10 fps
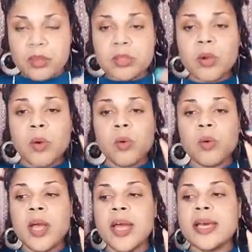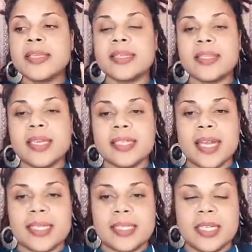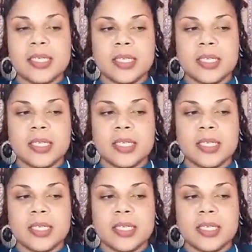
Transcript: So the thing that I teach